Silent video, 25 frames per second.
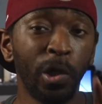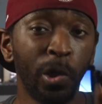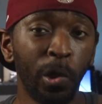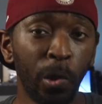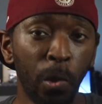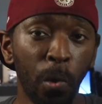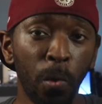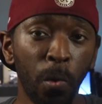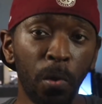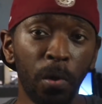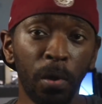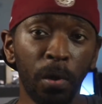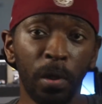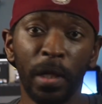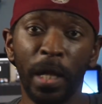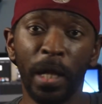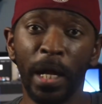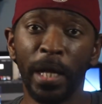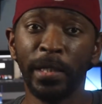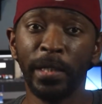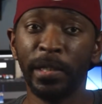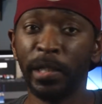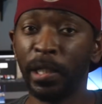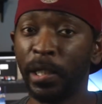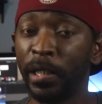Google
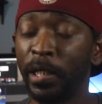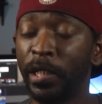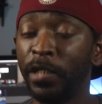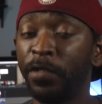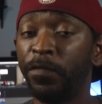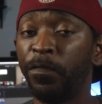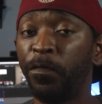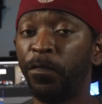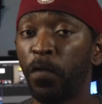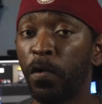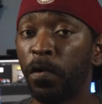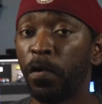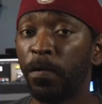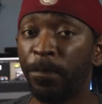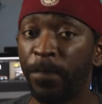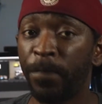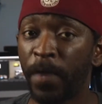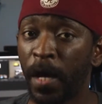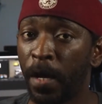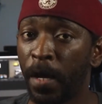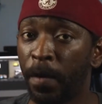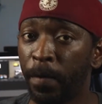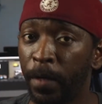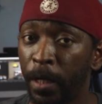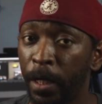likes at least 4 to
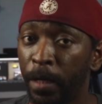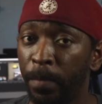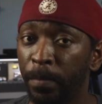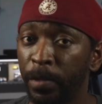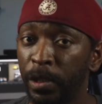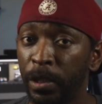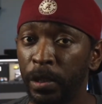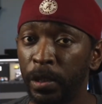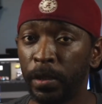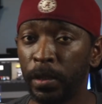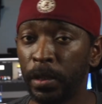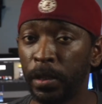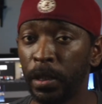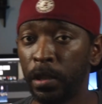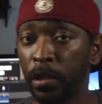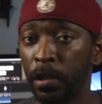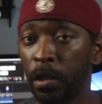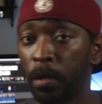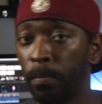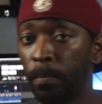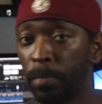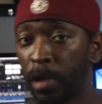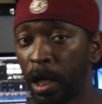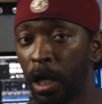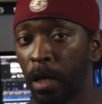5 images in
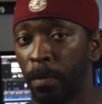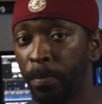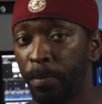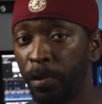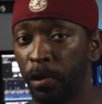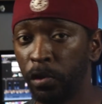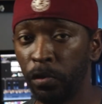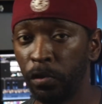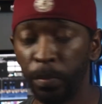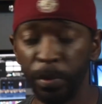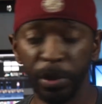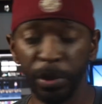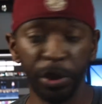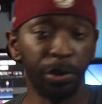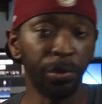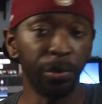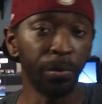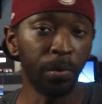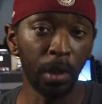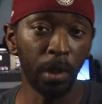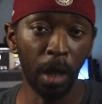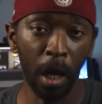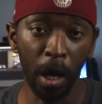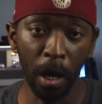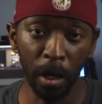your blog post, but you
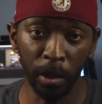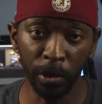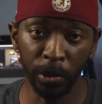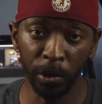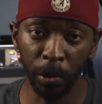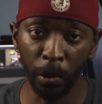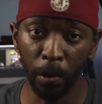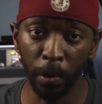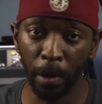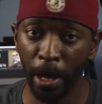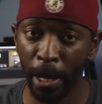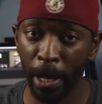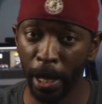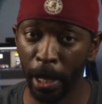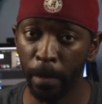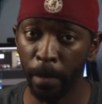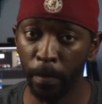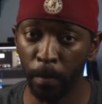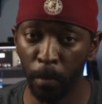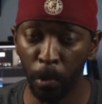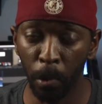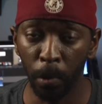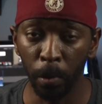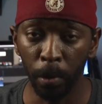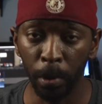can also add
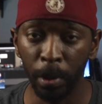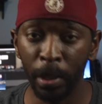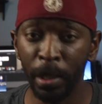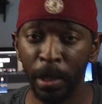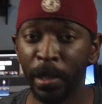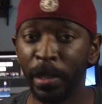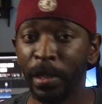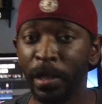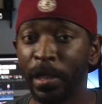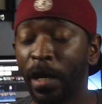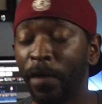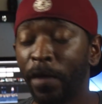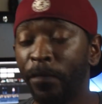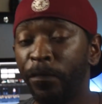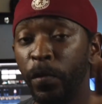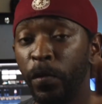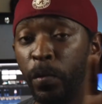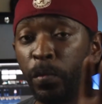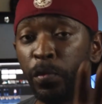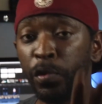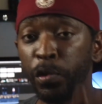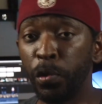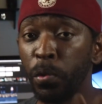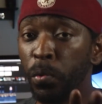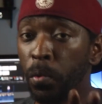more. Now, if you
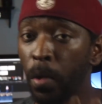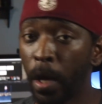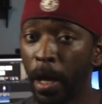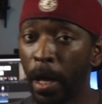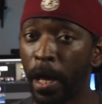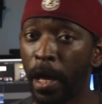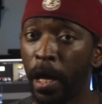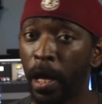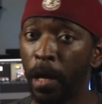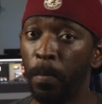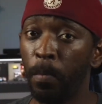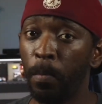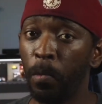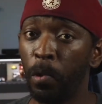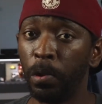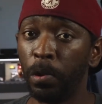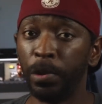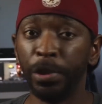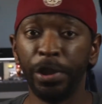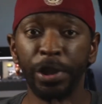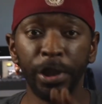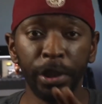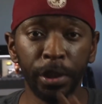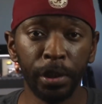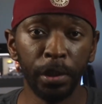do add more,
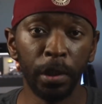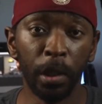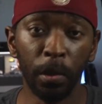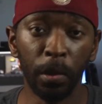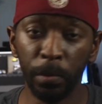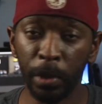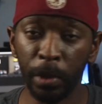just know